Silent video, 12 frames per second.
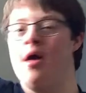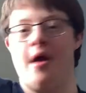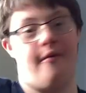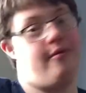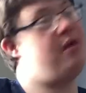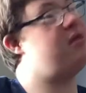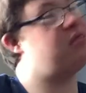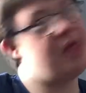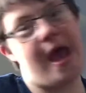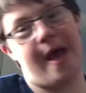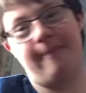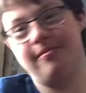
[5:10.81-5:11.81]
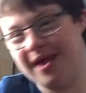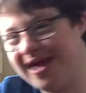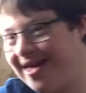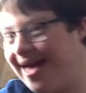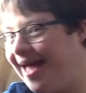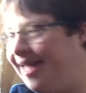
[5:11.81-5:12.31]
we stabbed
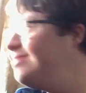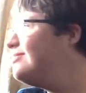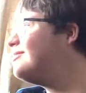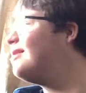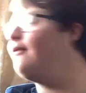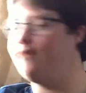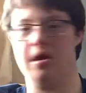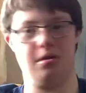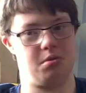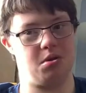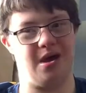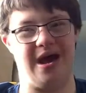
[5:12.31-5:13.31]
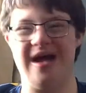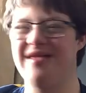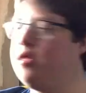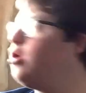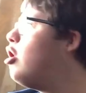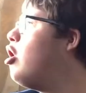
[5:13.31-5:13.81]
again, and
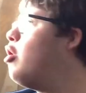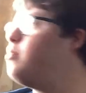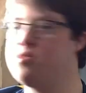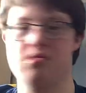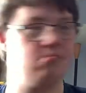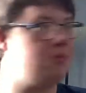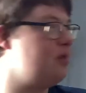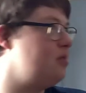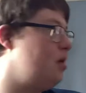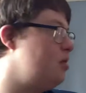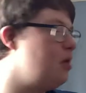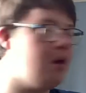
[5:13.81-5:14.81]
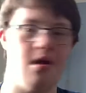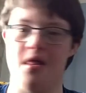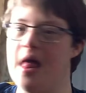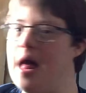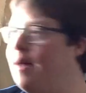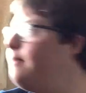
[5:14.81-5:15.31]
we cops screening
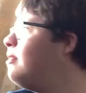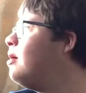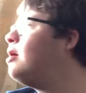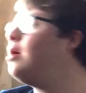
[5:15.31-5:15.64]
around,